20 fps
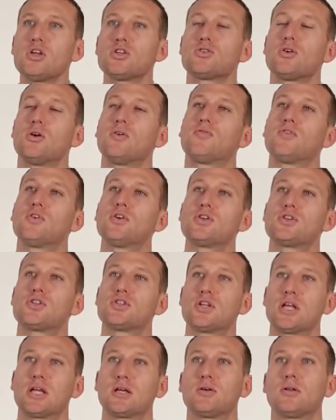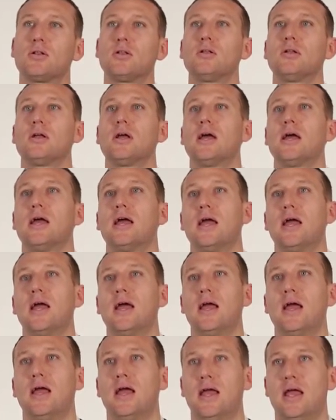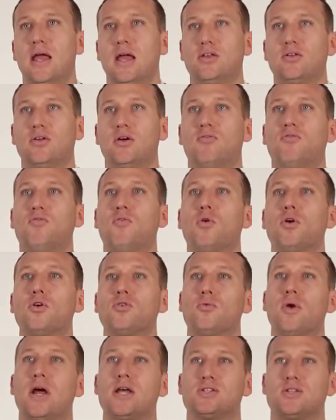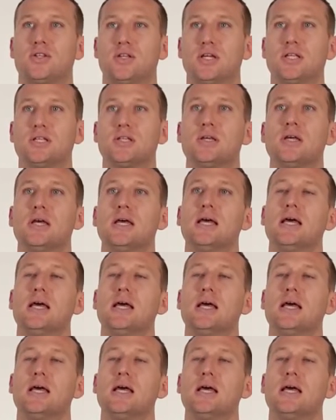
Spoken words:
So if you're single and you're a foreign resident,